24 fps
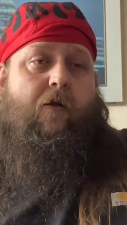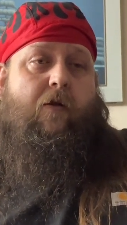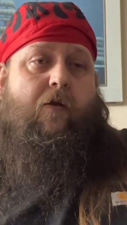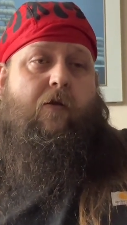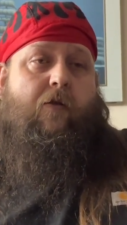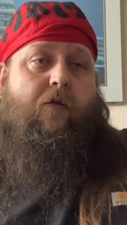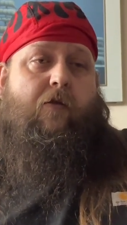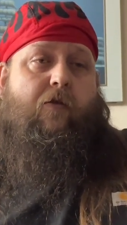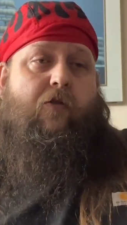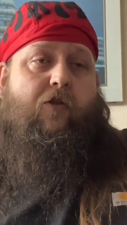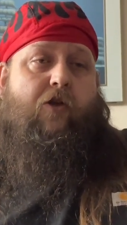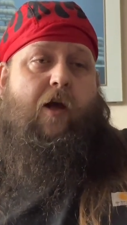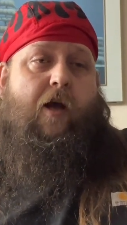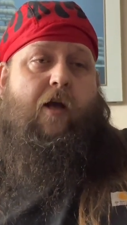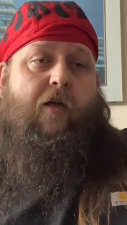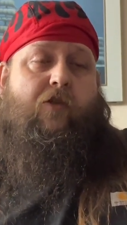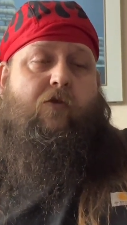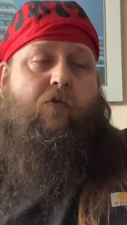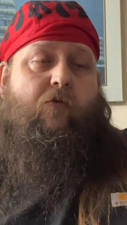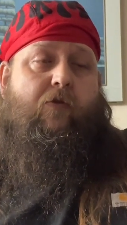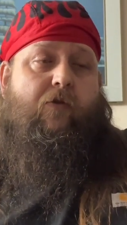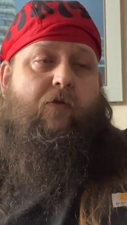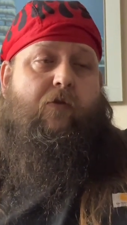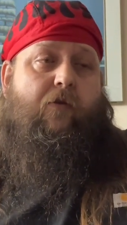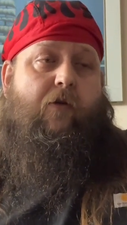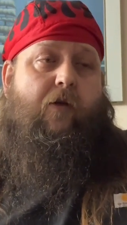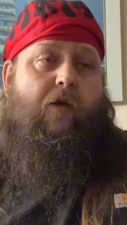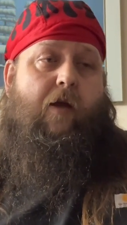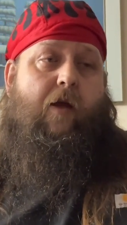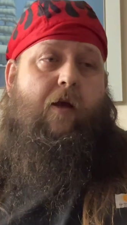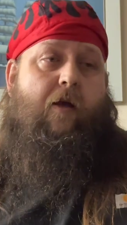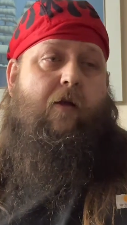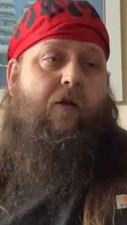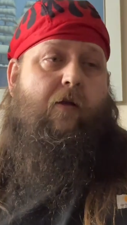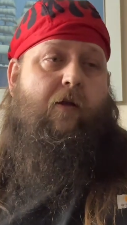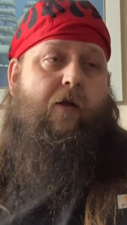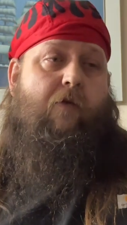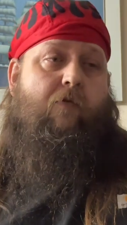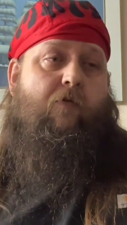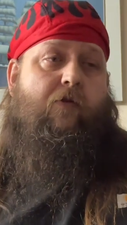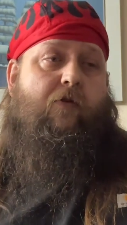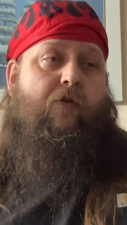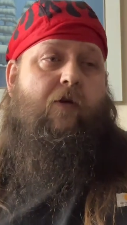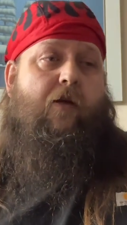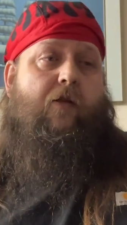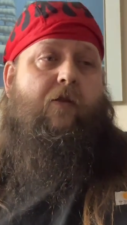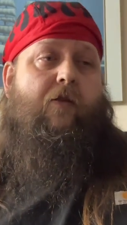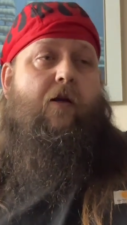and Josh he
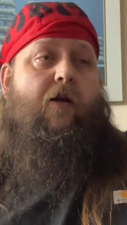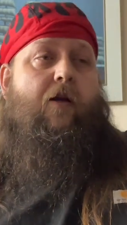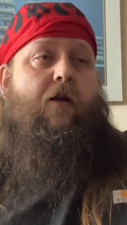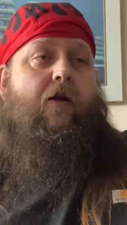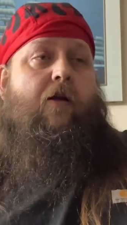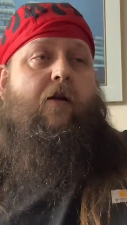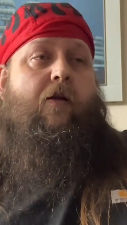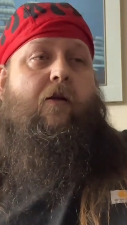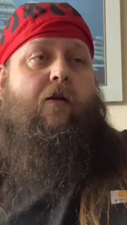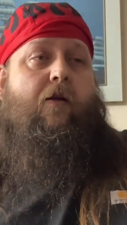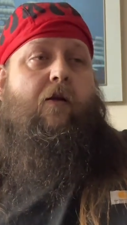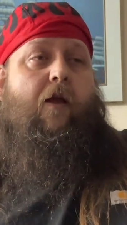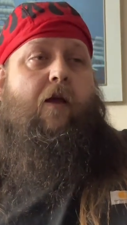was right there.